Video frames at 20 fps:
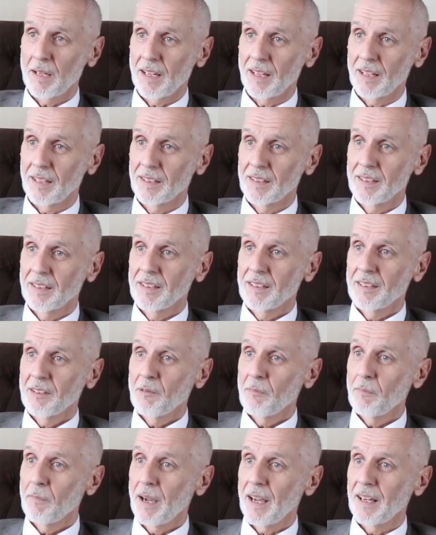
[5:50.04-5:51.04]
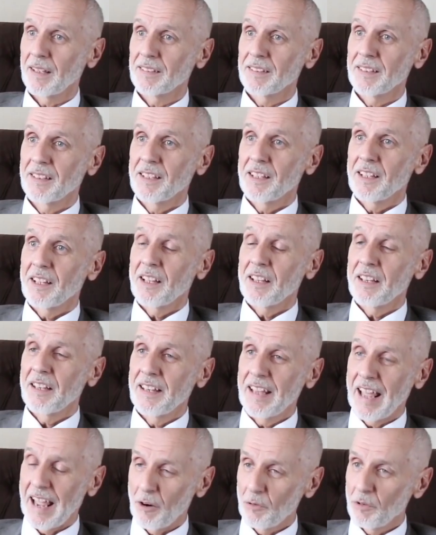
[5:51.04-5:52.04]
being, but
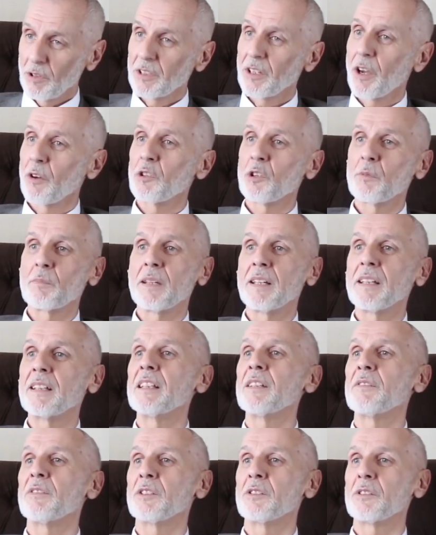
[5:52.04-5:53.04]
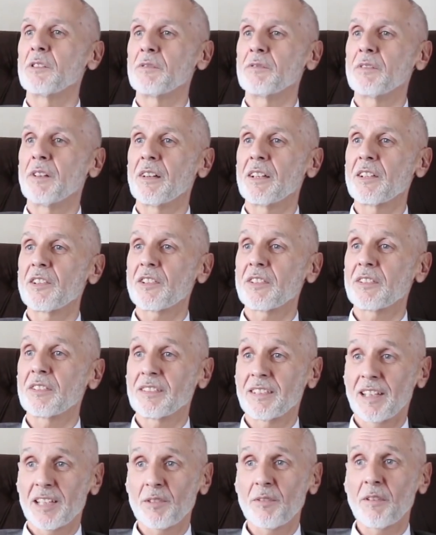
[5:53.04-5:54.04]
now you know you're being given good advice.
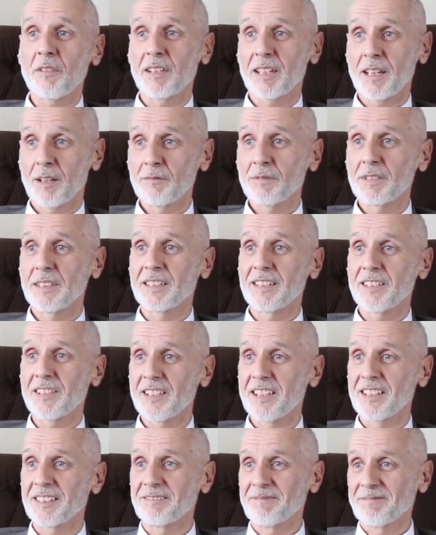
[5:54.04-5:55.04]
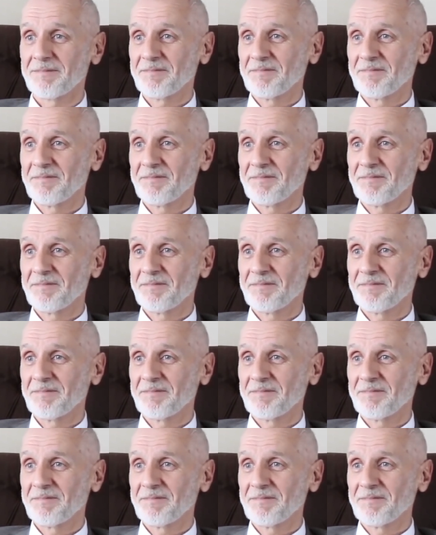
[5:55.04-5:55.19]
And that's very comforting, isn't it?